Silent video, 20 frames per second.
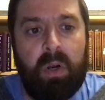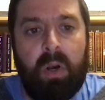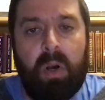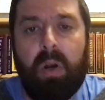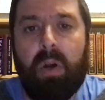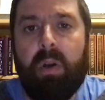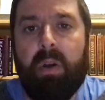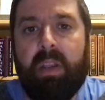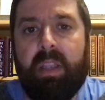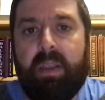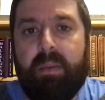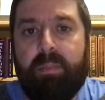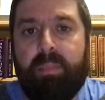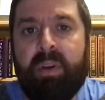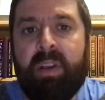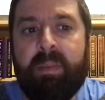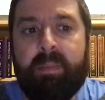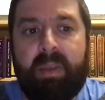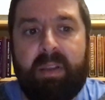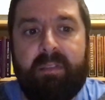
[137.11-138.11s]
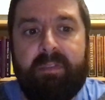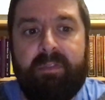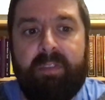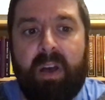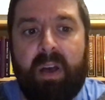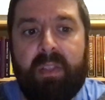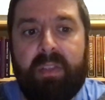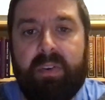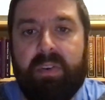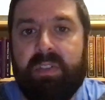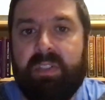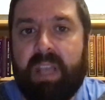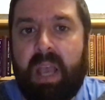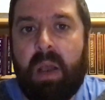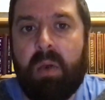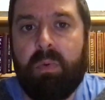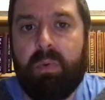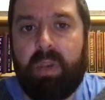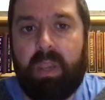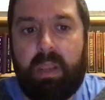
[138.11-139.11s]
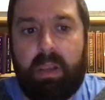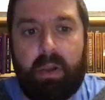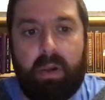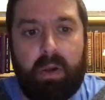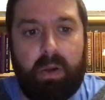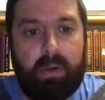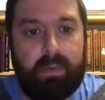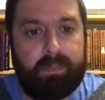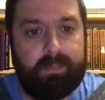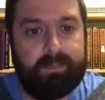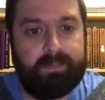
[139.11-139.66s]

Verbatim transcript: Hurry and bring my father down here."